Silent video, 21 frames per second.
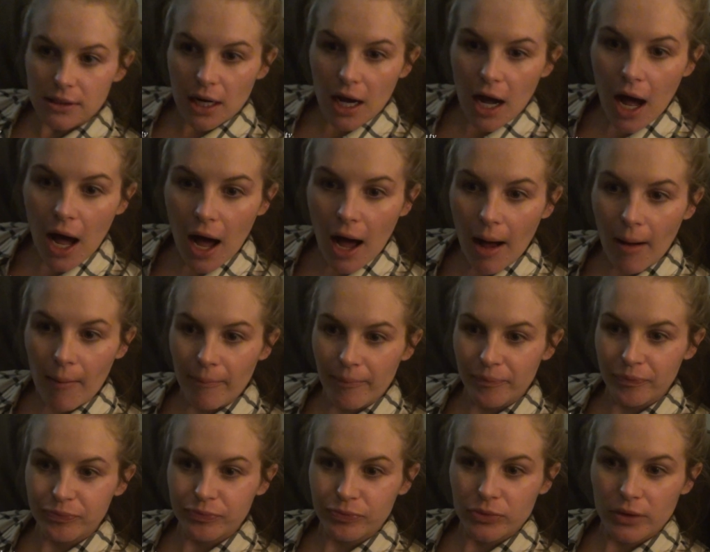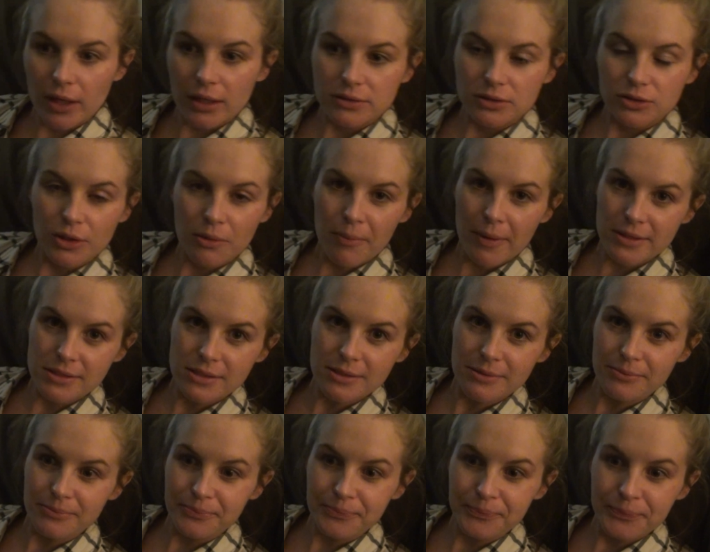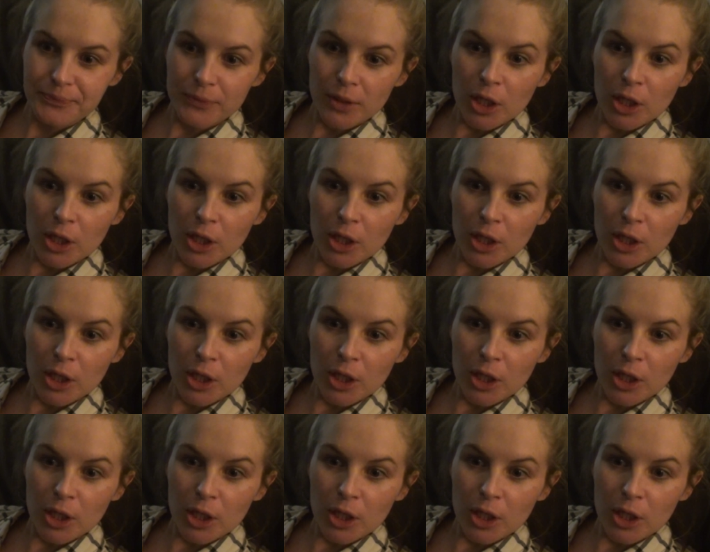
Um, so I bought some